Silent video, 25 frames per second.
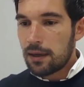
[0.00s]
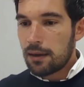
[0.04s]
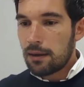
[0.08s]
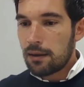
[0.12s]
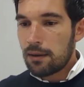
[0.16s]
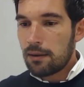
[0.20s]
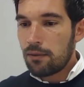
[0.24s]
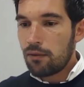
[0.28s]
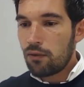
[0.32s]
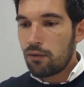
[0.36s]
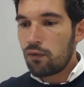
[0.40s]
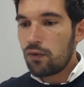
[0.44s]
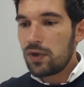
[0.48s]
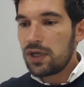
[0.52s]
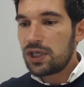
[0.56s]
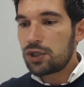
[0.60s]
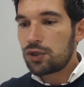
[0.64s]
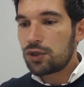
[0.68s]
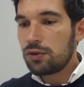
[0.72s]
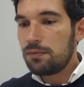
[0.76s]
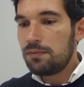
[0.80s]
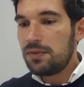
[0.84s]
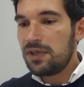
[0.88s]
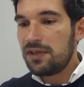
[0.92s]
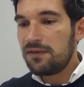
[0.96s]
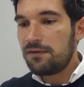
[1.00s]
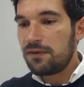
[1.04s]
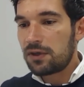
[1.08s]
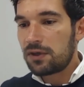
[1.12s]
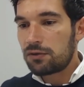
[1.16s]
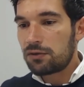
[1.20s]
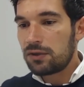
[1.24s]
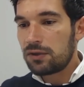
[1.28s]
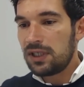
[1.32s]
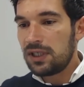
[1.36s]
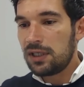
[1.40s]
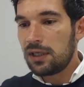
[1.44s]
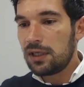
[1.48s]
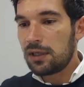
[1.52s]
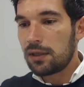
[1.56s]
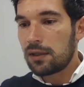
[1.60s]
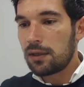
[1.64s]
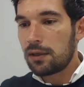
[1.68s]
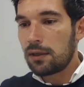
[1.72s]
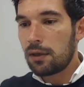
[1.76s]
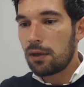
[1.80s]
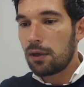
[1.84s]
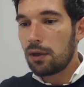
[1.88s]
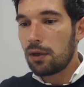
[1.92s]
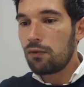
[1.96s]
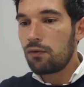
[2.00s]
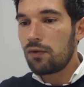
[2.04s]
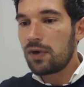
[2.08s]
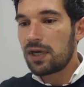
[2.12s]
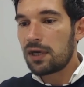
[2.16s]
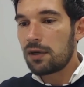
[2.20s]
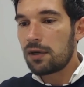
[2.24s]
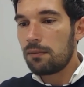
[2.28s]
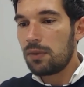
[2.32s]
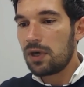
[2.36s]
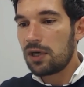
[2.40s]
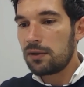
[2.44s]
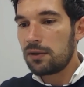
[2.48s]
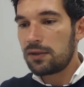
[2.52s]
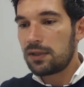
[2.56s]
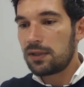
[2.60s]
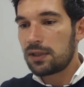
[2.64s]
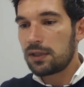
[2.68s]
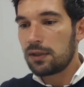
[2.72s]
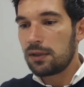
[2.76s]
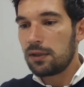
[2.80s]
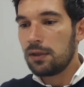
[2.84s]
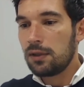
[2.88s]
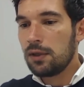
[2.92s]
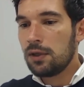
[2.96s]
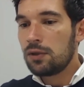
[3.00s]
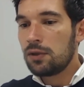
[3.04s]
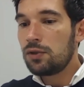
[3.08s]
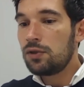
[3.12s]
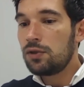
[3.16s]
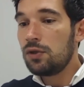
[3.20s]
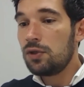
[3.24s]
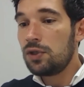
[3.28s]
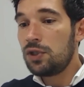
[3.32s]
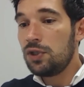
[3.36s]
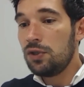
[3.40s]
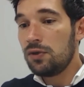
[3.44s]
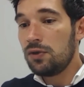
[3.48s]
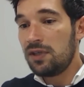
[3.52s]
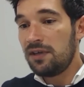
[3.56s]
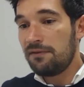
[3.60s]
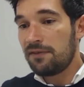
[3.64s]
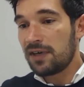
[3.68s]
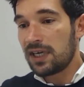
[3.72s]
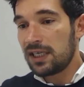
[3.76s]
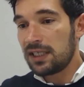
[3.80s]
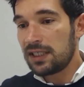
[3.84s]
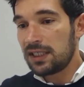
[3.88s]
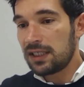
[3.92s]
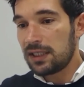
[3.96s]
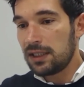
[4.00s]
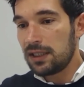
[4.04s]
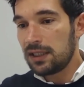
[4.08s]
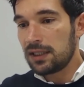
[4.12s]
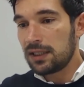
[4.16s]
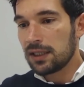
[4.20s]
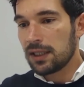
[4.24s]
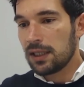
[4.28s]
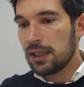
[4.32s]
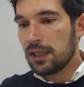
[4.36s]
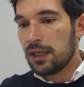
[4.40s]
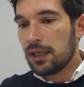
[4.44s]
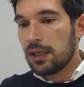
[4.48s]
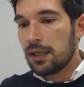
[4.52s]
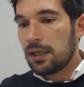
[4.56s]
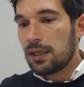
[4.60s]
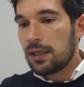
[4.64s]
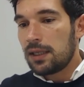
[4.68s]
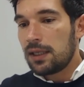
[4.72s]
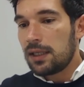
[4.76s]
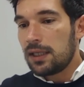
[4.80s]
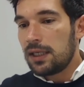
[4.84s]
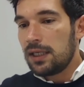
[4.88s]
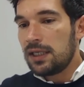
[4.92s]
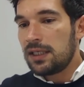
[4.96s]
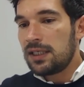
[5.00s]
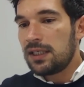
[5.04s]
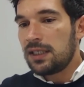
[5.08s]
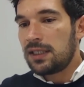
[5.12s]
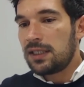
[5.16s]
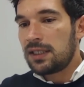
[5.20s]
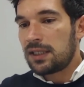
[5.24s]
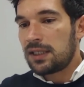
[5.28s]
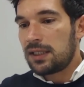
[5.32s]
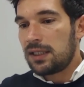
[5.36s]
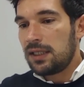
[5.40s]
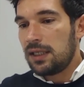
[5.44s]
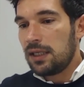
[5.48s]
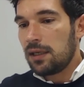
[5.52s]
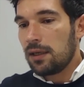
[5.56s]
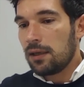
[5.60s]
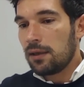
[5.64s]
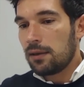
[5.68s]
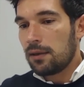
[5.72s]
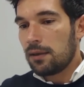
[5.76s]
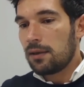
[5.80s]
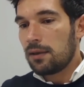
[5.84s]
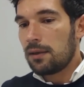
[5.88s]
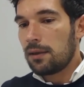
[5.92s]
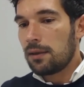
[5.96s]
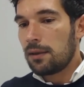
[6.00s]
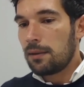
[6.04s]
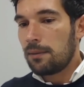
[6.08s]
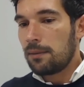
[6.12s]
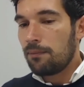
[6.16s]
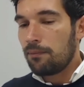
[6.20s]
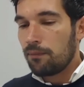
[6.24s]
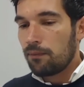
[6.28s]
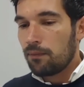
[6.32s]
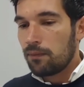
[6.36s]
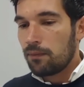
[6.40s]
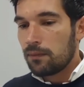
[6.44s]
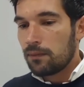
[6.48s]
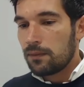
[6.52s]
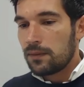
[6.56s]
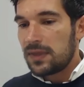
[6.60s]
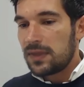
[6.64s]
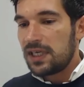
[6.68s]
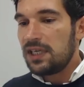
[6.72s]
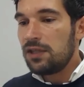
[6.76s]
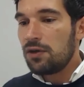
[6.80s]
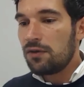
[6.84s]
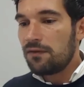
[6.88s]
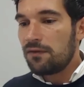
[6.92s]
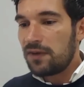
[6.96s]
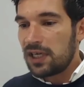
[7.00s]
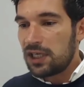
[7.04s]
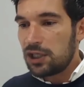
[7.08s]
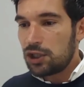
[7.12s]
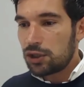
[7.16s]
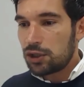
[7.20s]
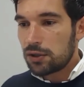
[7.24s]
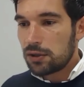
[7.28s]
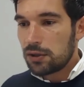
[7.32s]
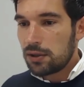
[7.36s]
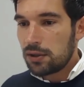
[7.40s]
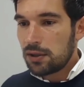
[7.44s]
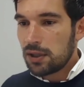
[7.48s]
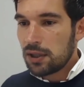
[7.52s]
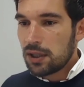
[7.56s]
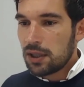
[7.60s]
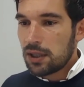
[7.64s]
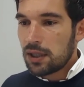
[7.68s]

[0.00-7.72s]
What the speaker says: We should be very aware about those new devices. Is it still innovation?